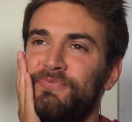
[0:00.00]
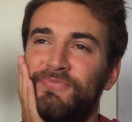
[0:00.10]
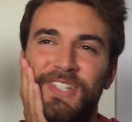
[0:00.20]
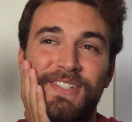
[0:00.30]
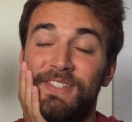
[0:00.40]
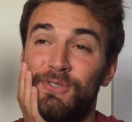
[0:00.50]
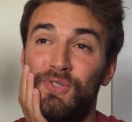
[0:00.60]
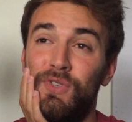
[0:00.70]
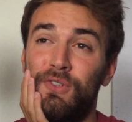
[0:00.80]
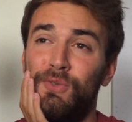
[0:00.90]
And I still
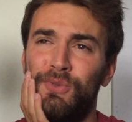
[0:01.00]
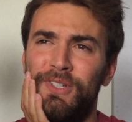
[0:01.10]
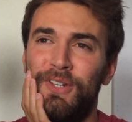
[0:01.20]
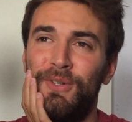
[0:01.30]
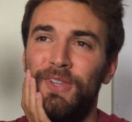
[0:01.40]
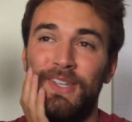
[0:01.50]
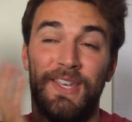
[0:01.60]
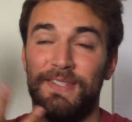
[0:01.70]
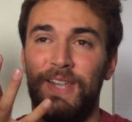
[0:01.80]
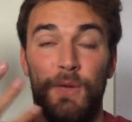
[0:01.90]
struggle. Like
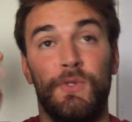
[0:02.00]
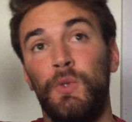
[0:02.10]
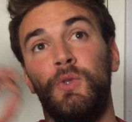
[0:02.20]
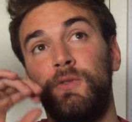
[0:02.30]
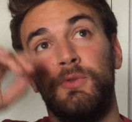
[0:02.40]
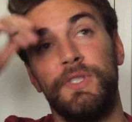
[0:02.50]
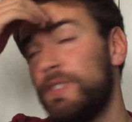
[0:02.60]
yesterday, it was awful.